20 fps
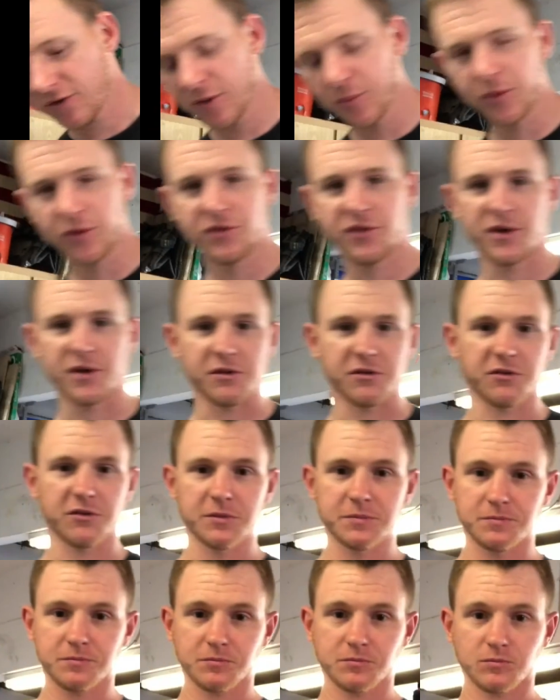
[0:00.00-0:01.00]
simple things.
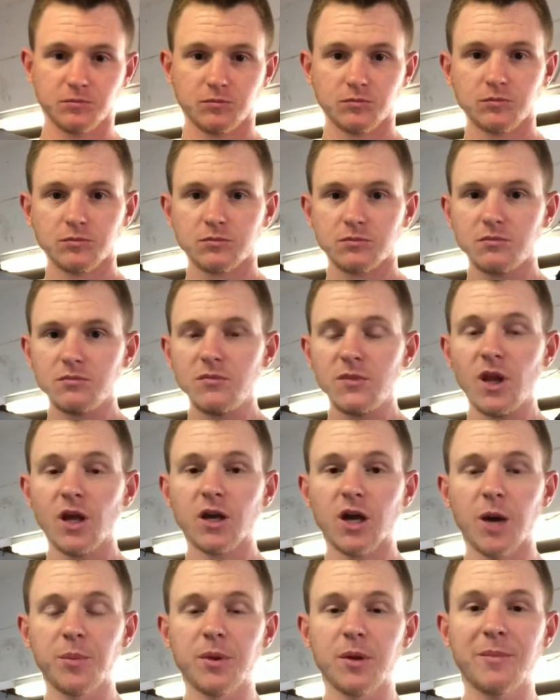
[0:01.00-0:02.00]
A
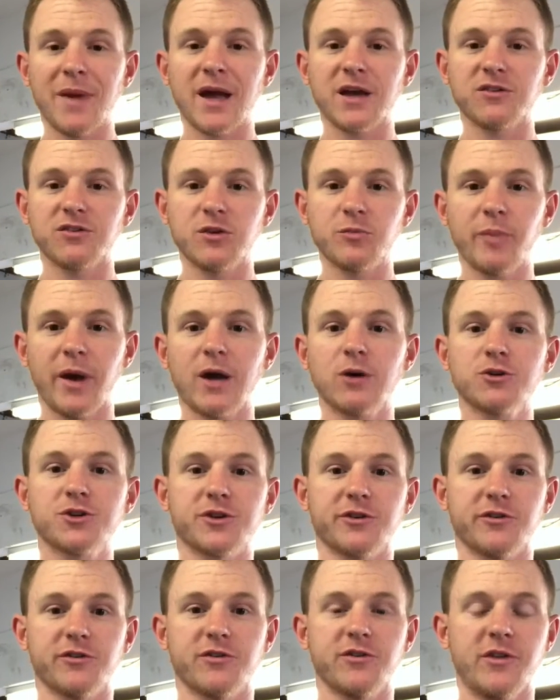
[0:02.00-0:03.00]
couple of magazine
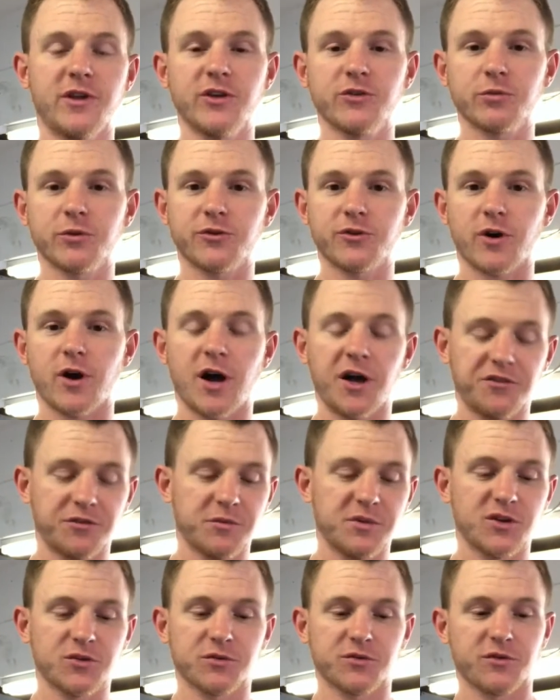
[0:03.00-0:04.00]
pouches. These ones are awesome.
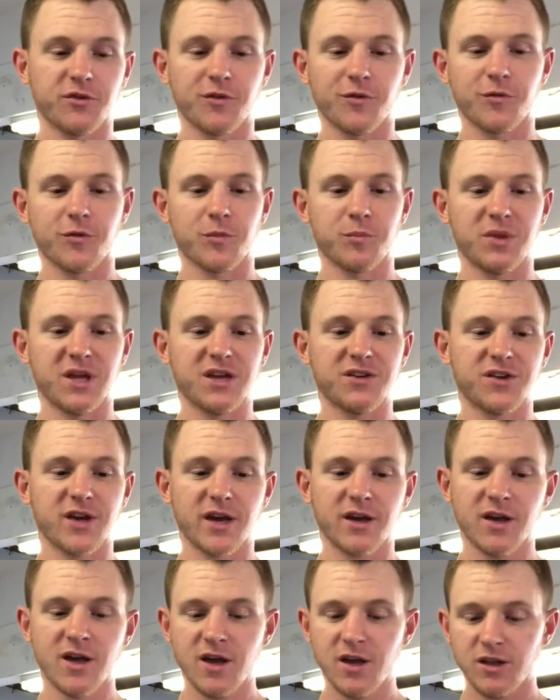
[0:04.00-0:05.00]
These ones are from Blade
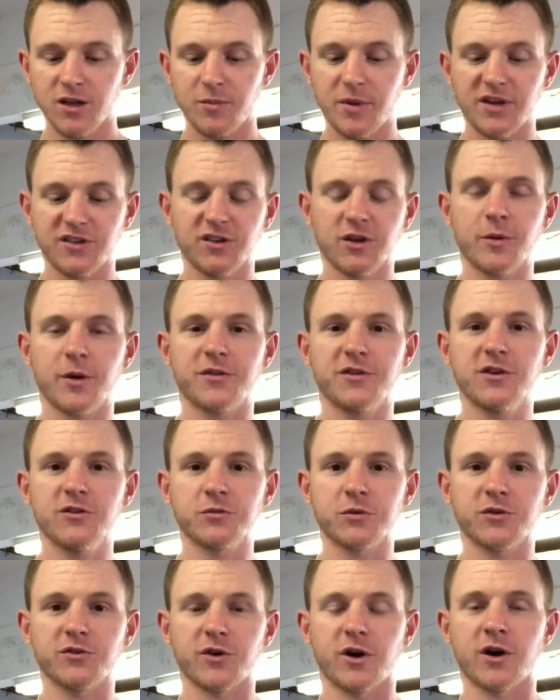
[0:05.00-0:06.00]
Tech. The best thing about these
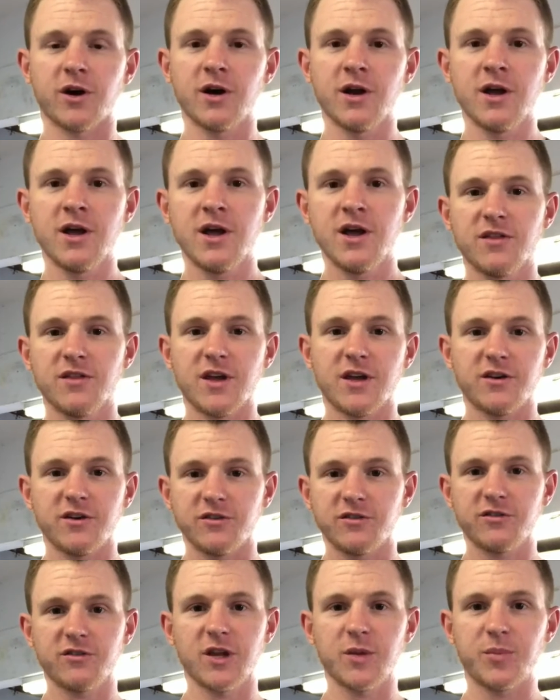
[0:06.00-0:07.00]
ones are they
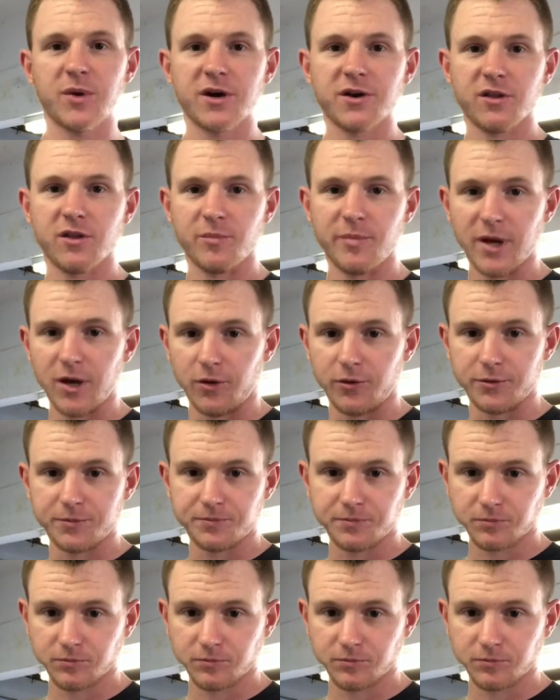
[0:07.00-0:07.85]
just slip onto the belt.